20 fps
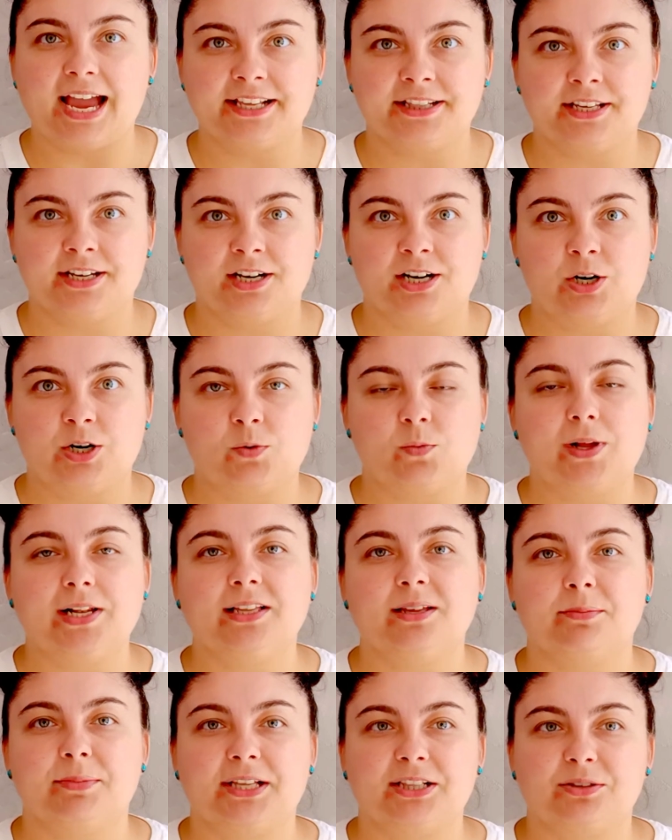Hi there,
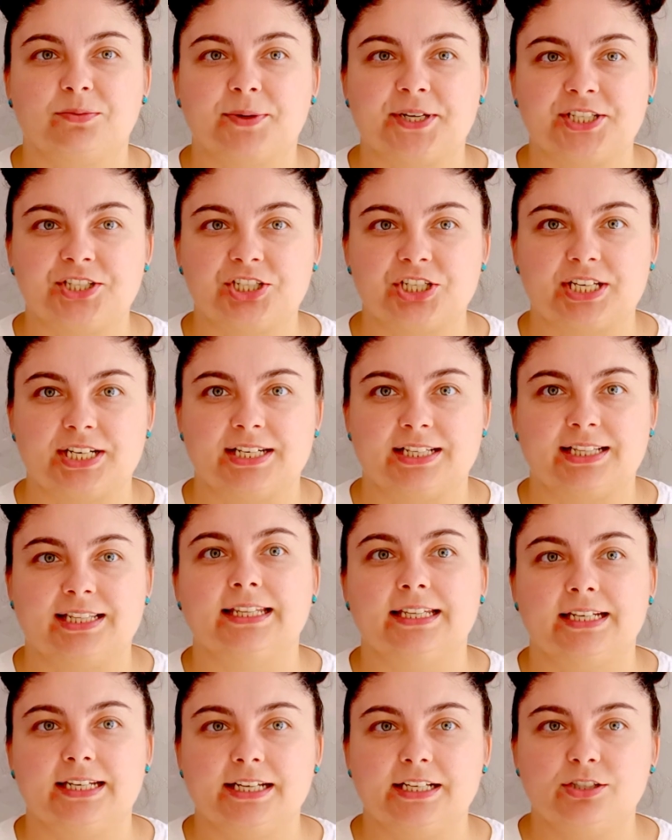welcome back to my channel.
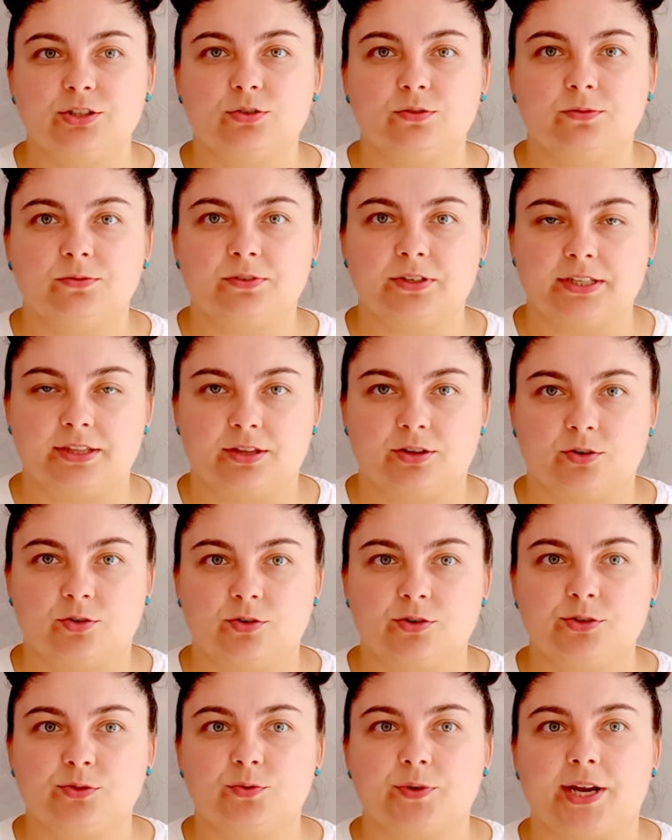In the next two
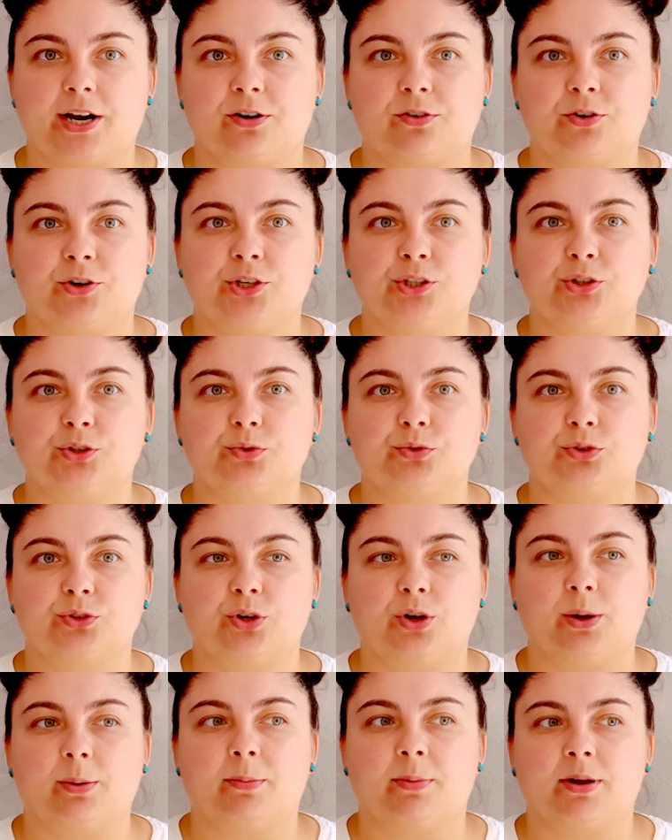videos we are going to
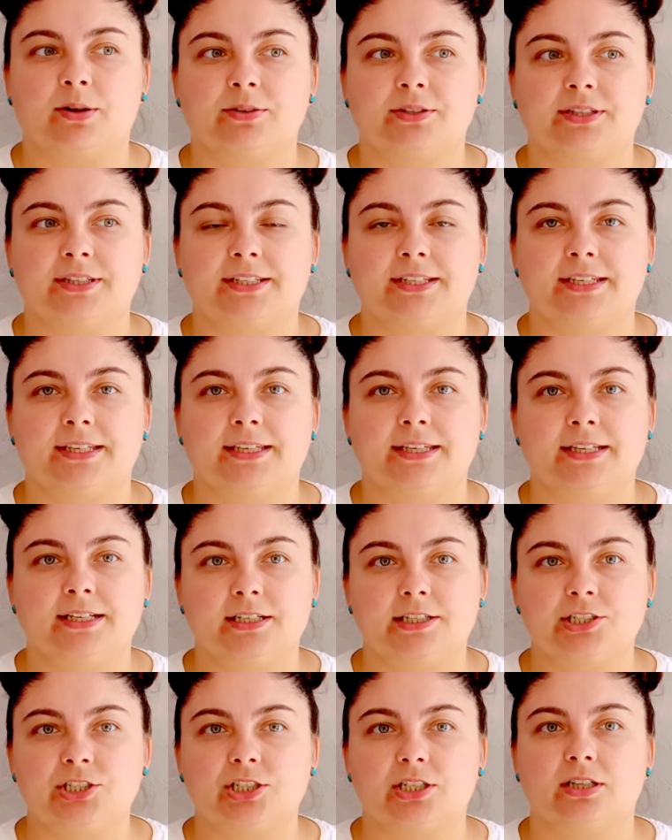talk about the
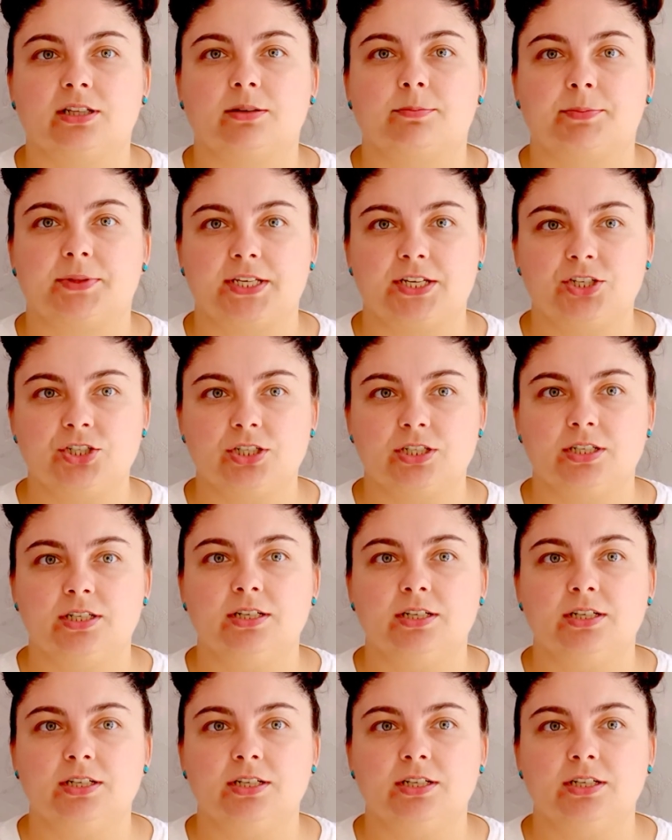English adaptation